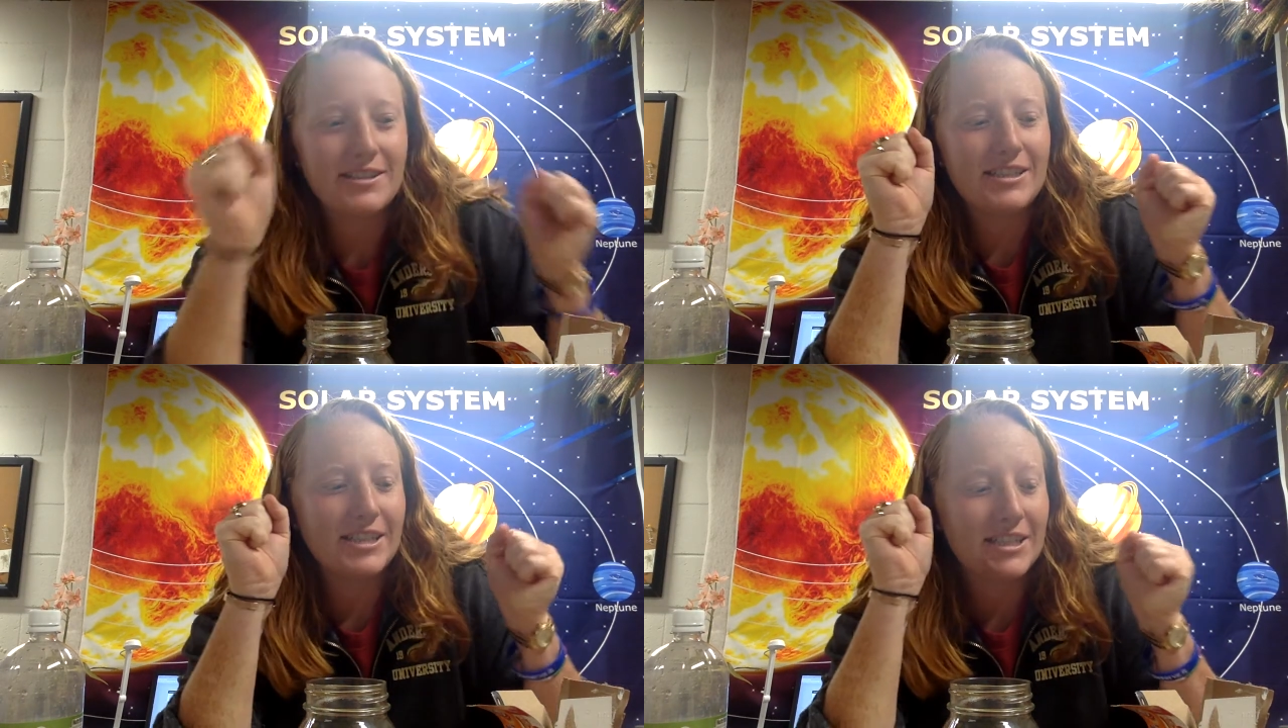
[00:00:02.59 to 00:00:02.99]

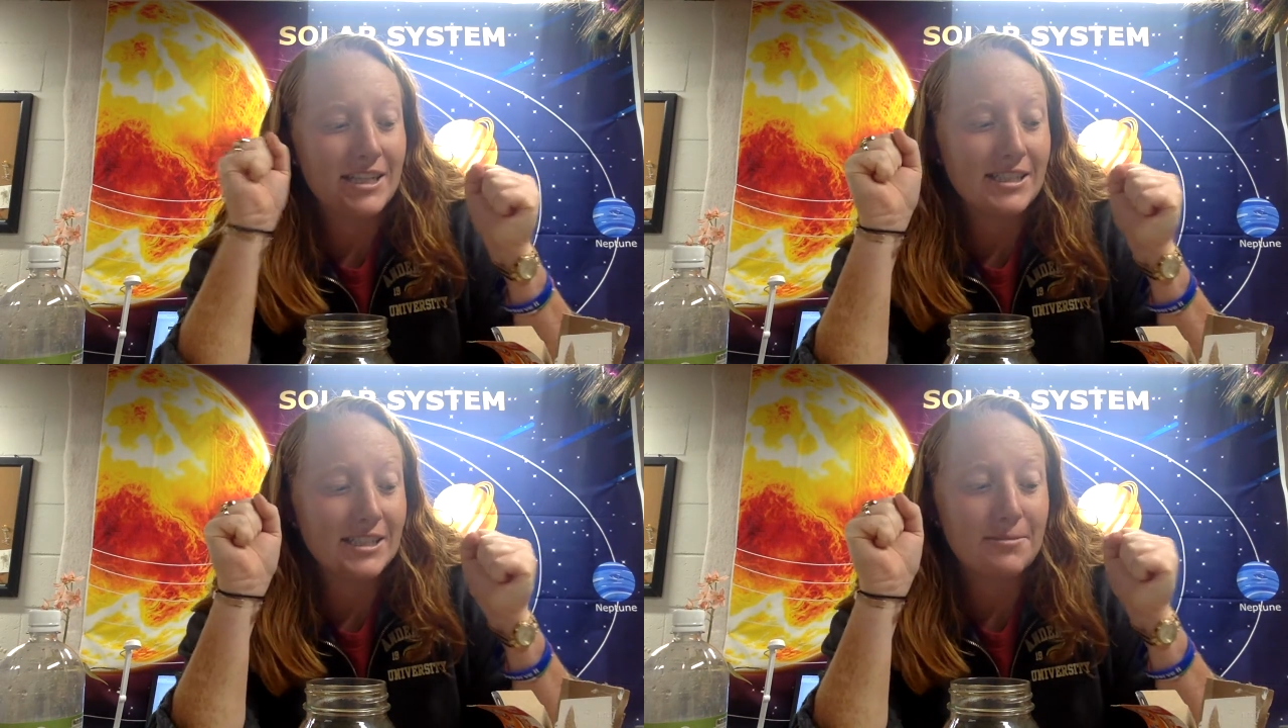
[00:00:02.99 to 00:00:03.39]

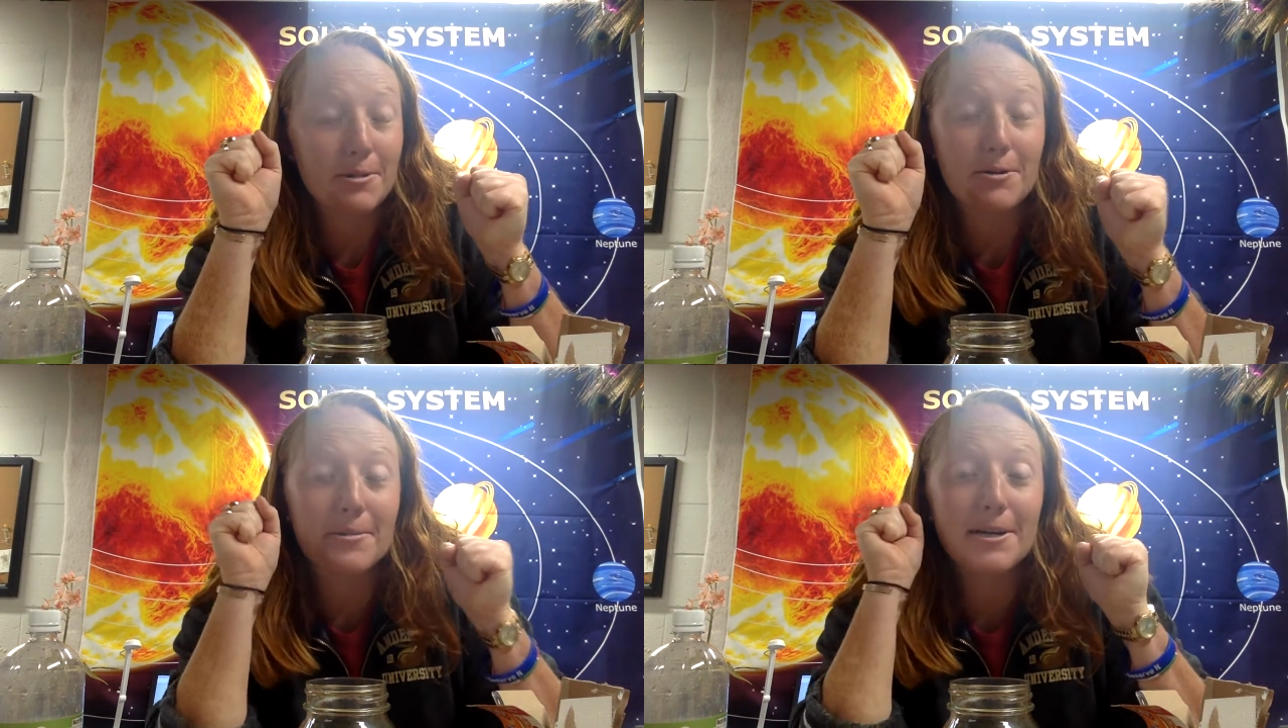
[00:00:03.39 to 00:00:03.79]
Today's
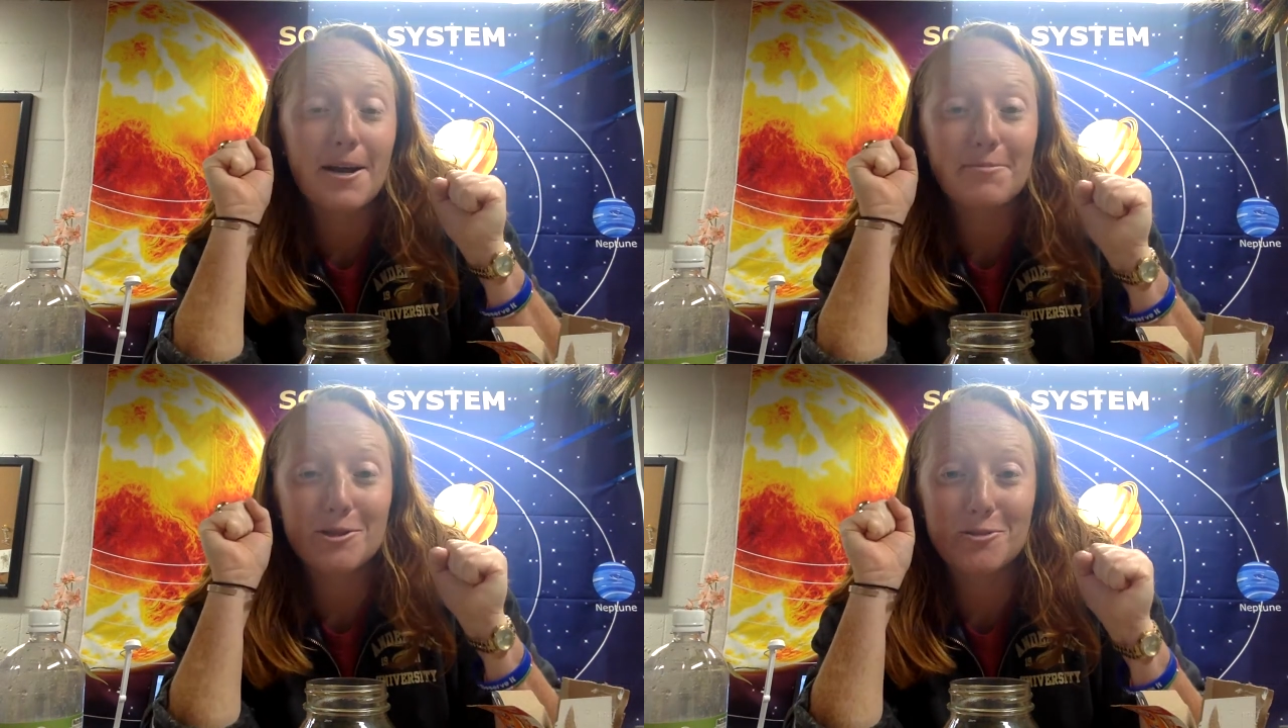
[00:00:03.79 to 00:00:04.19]
experiment
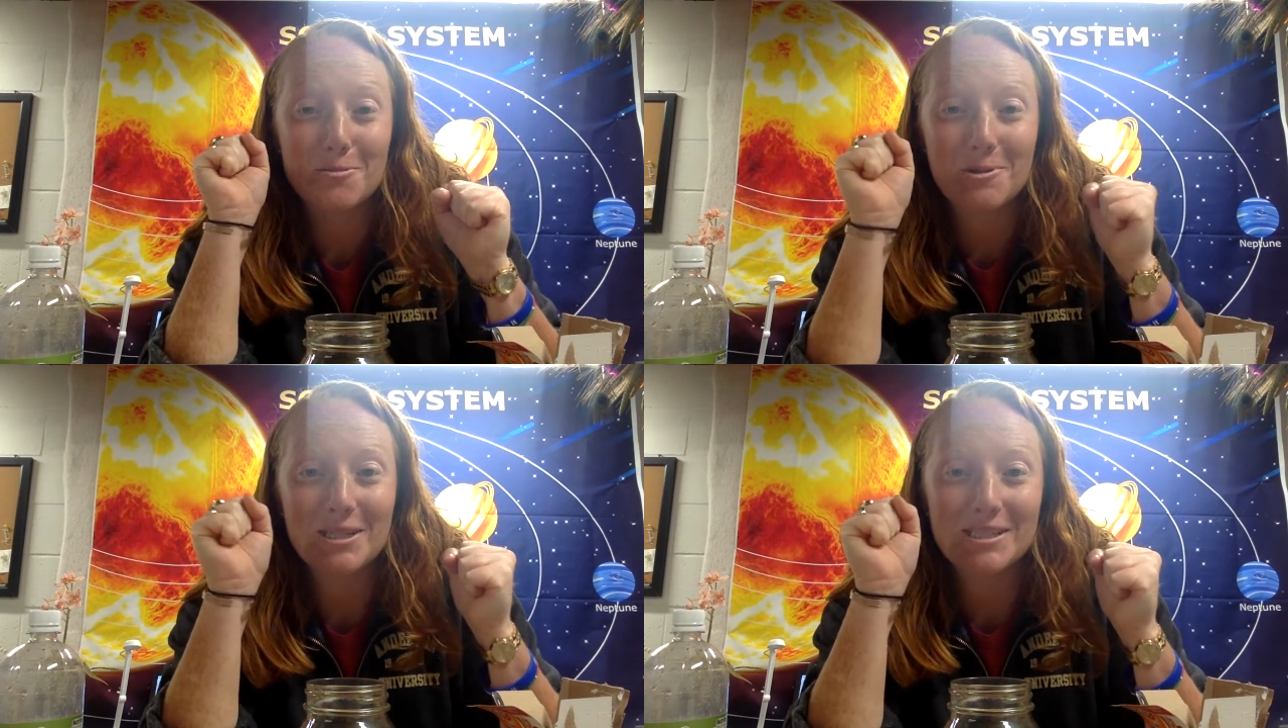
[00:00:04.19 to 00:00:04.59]
I'm
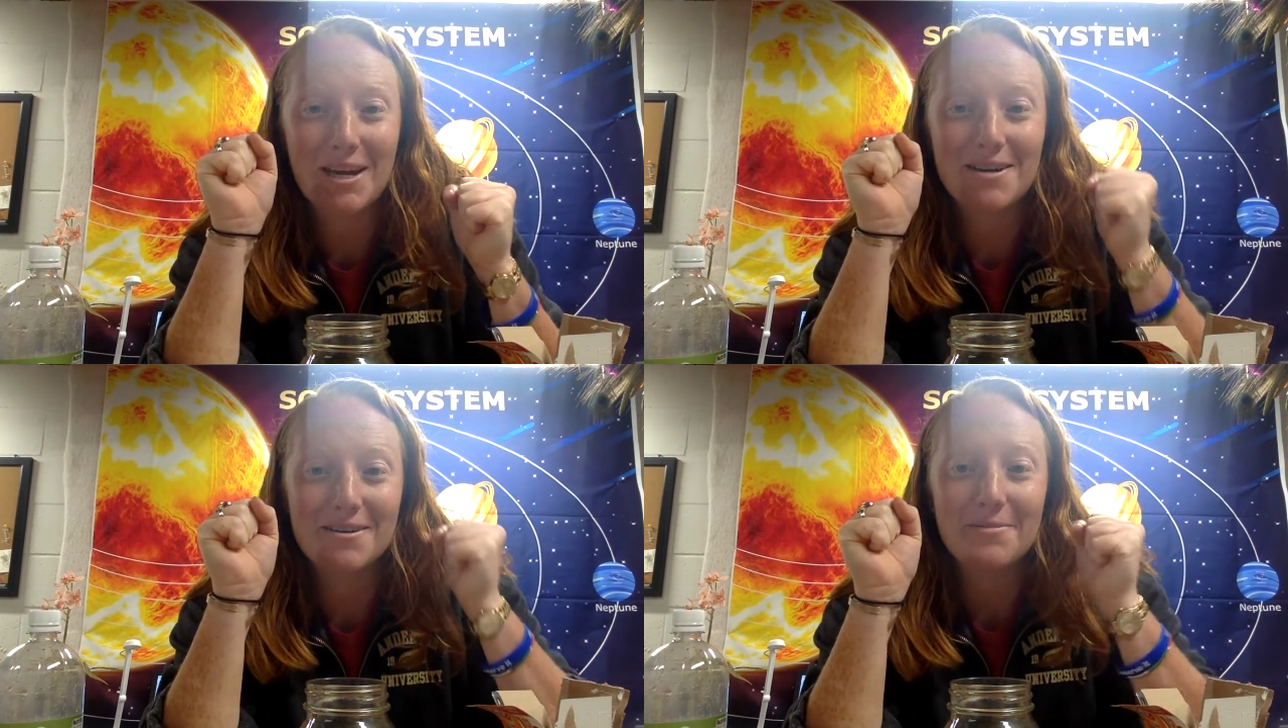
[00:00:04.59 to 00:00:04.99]
super
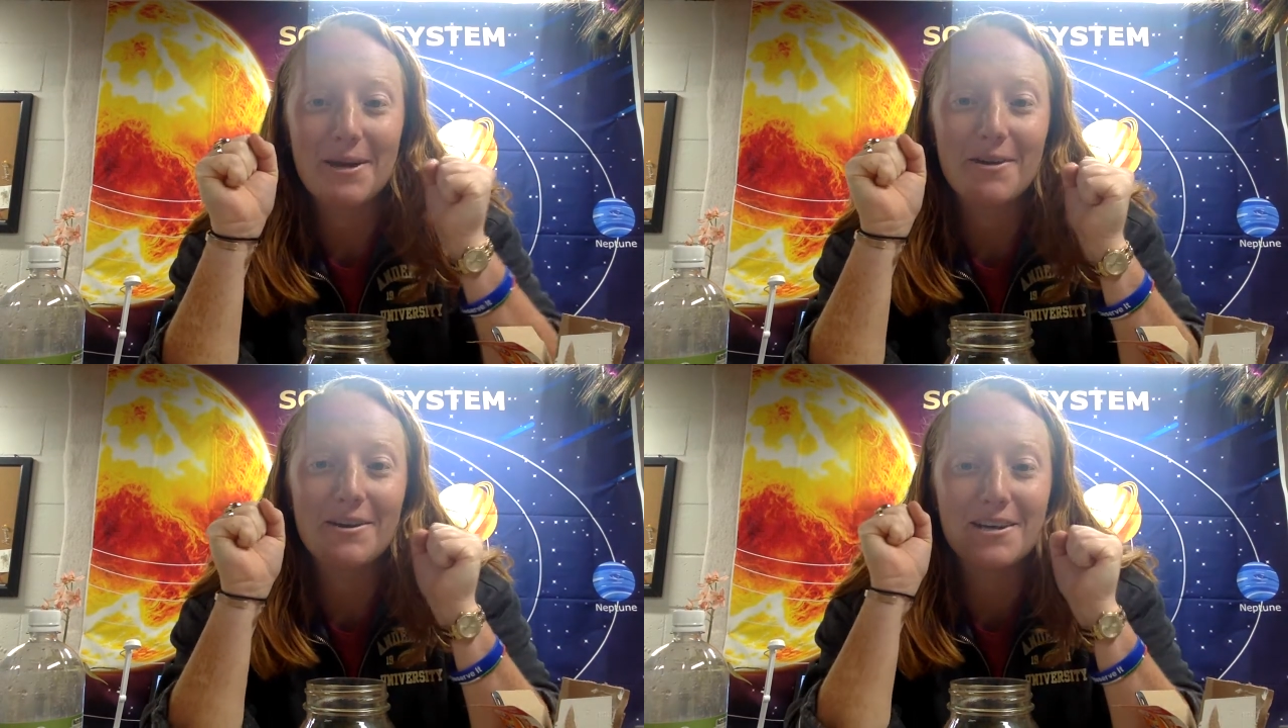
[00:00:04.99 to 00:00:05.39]
excited
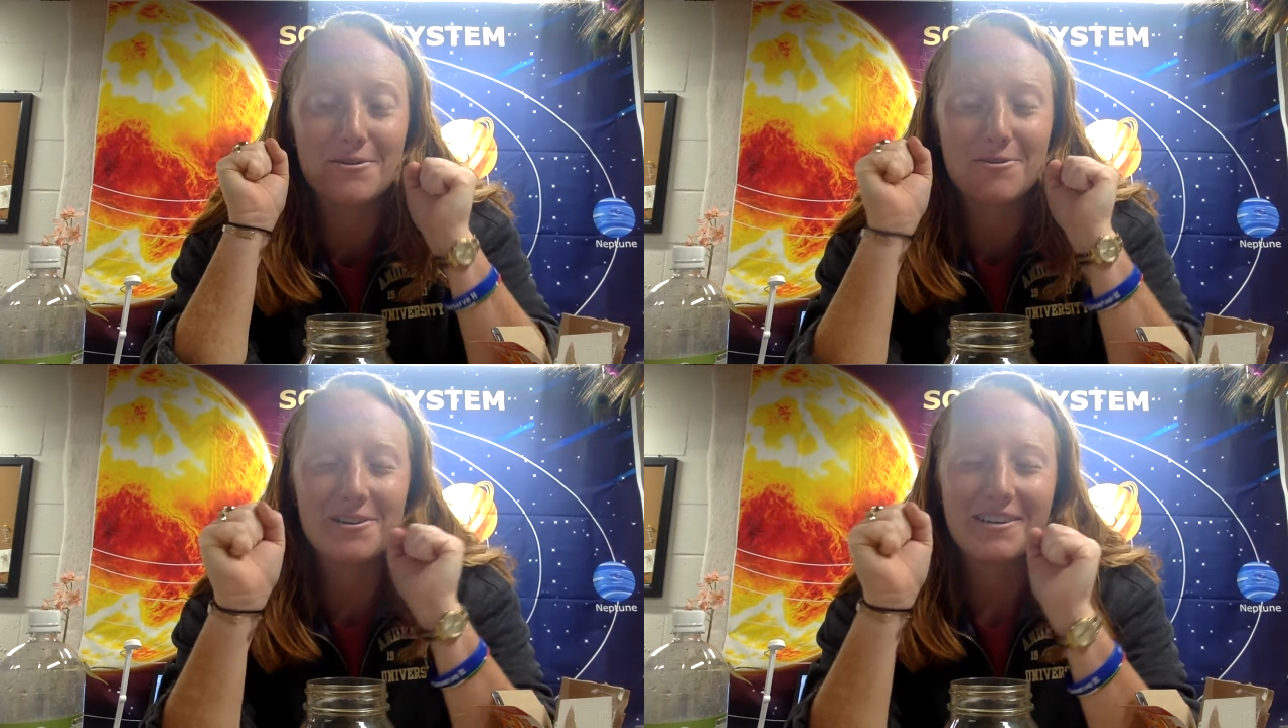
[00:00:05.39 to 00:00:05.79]
about,
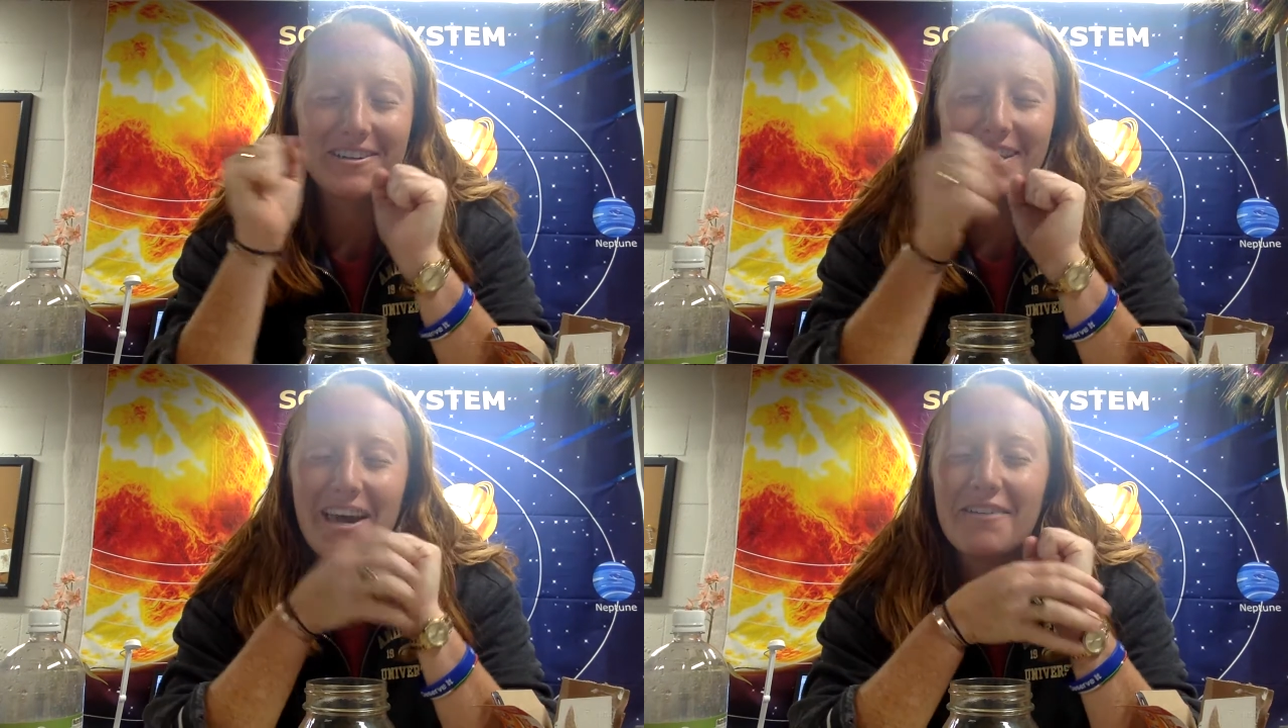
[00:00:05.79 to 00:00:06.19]
and you're going to
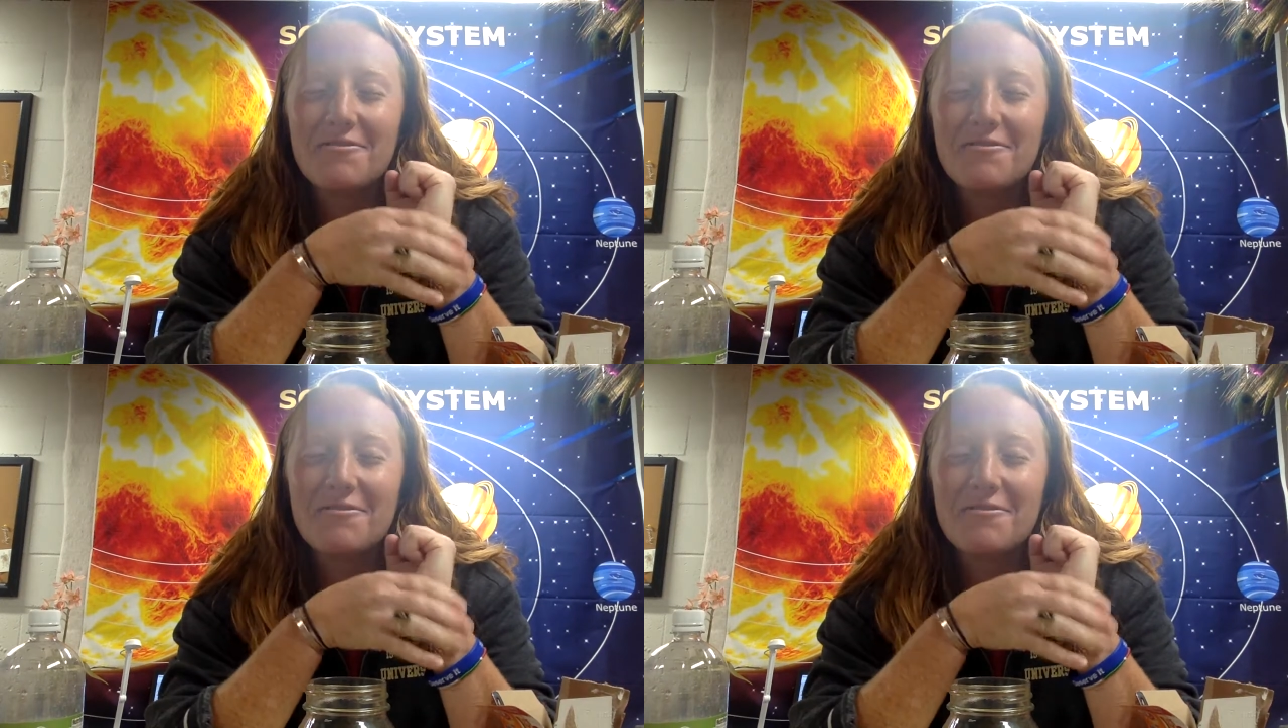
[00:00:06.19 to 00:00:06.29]
laugh